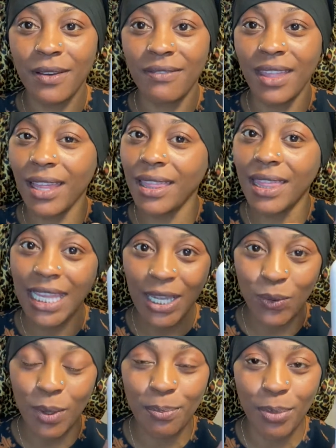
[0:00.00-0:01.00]
of the
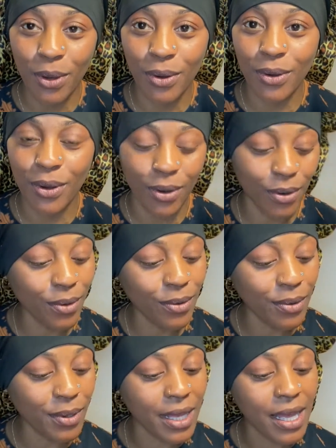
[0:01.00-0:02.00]
liquid bold
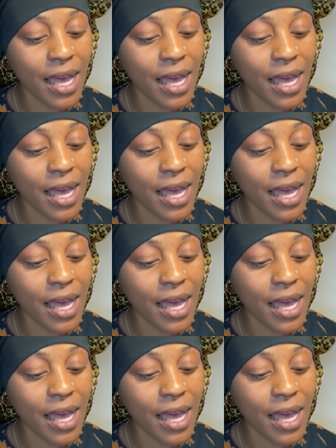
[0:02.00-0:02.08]
hold.